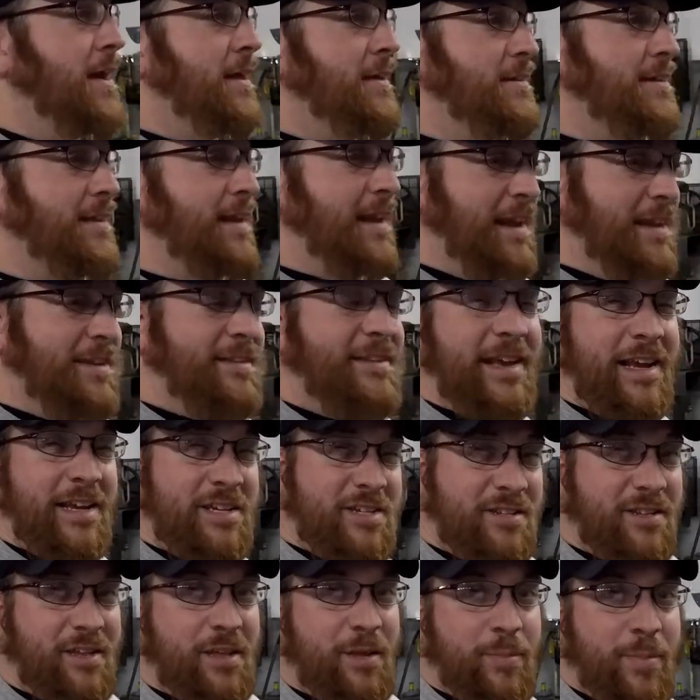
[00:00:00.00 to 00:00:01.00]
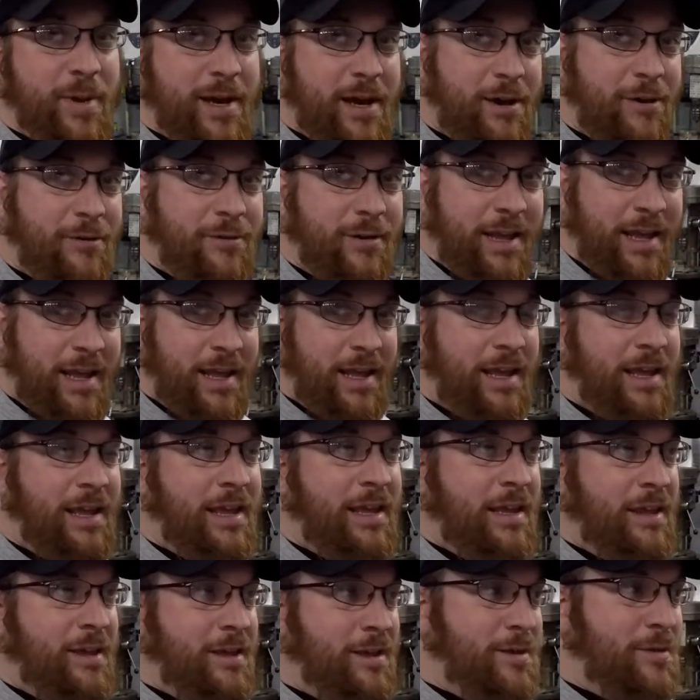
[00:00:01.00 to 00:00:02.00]
Today is actually about
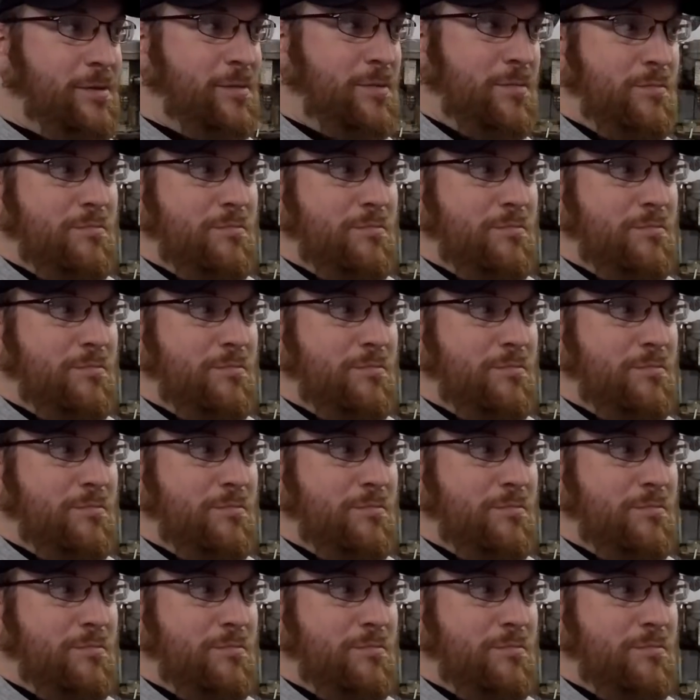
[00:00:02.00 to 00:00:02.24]
a